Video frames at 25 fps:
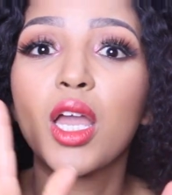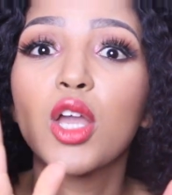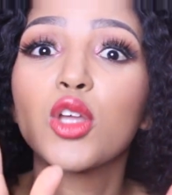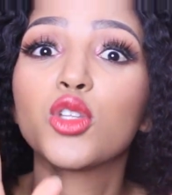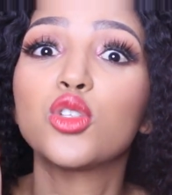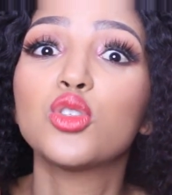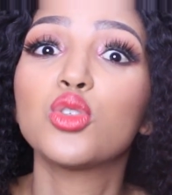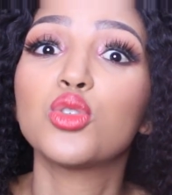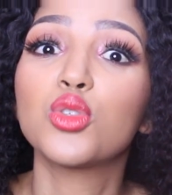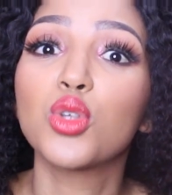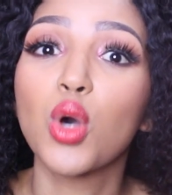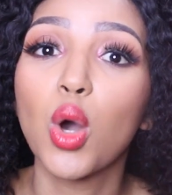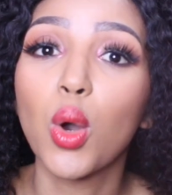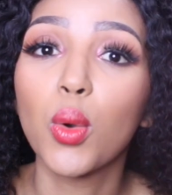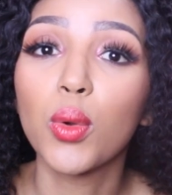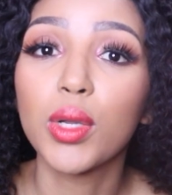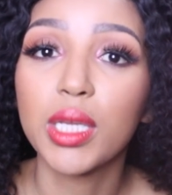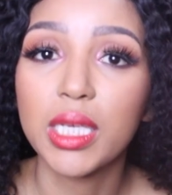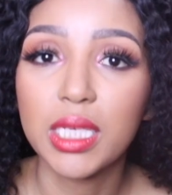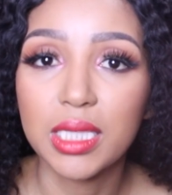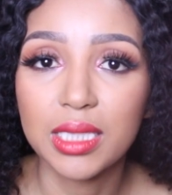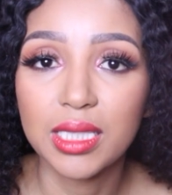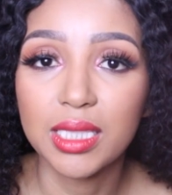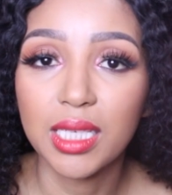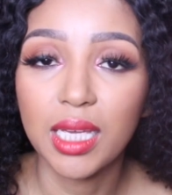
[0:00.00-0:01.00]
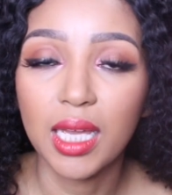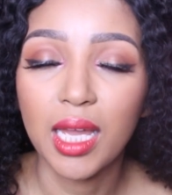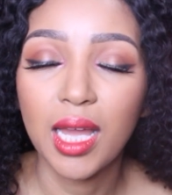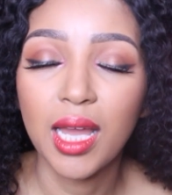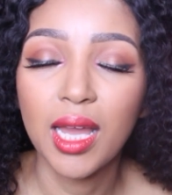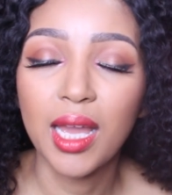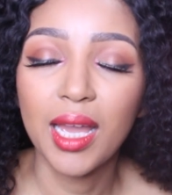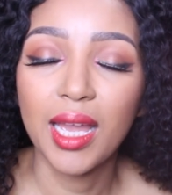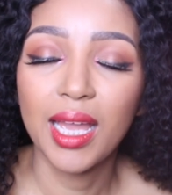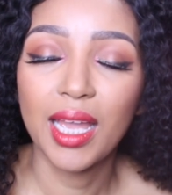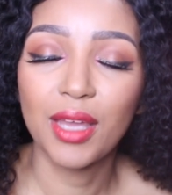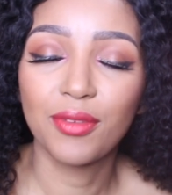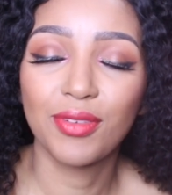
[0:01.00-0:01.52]
It's so easy.
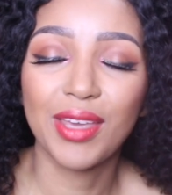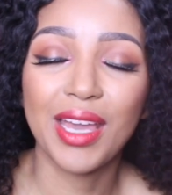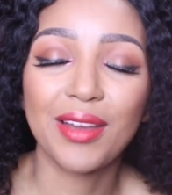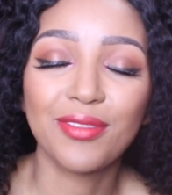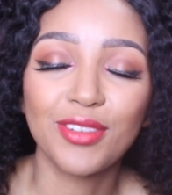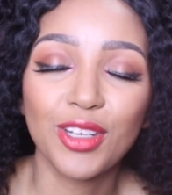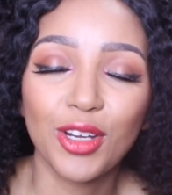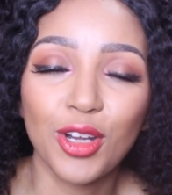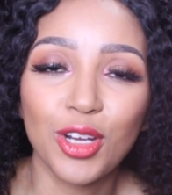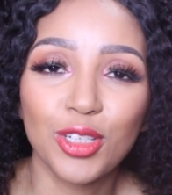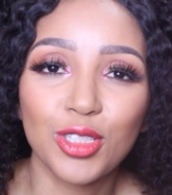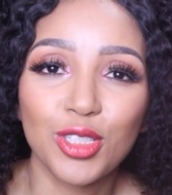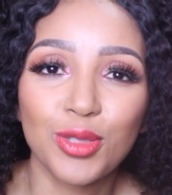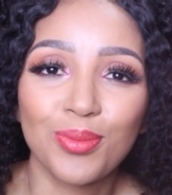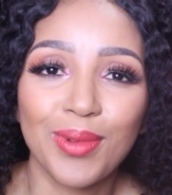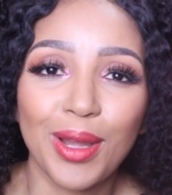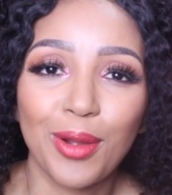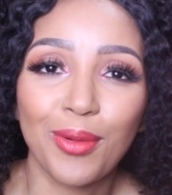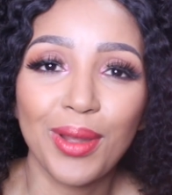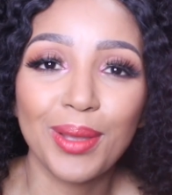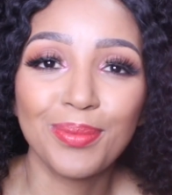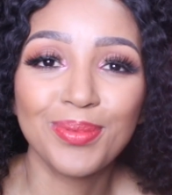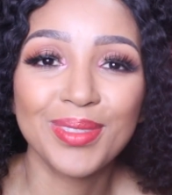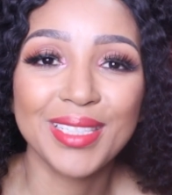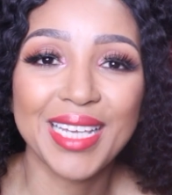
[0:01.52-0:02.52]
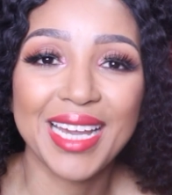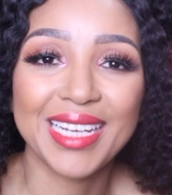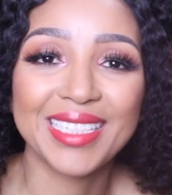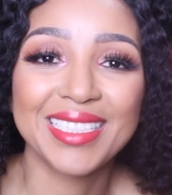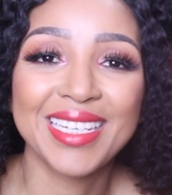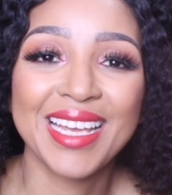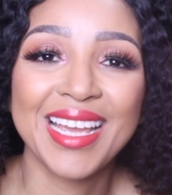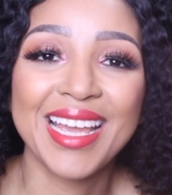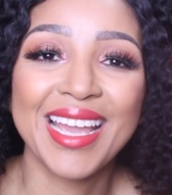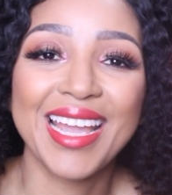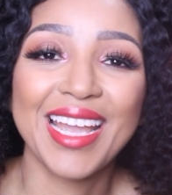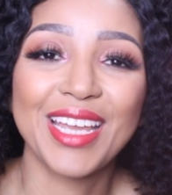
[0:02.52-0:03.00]
If you have not gone to my website,